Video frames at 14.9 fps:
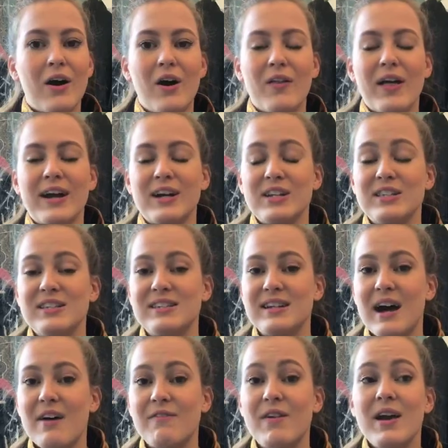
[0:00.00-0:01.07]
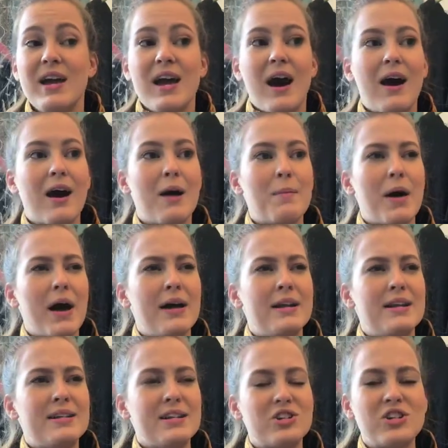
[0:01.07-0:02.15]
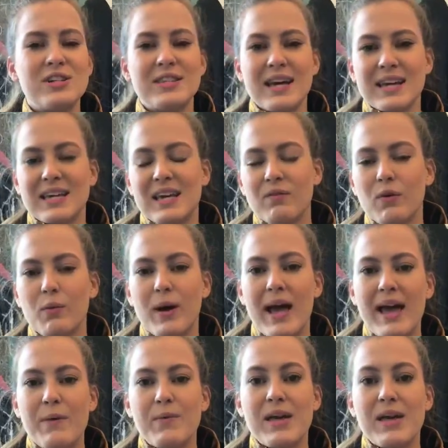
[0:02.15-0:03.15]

all that good stuff. Um, in addition to that giveaway,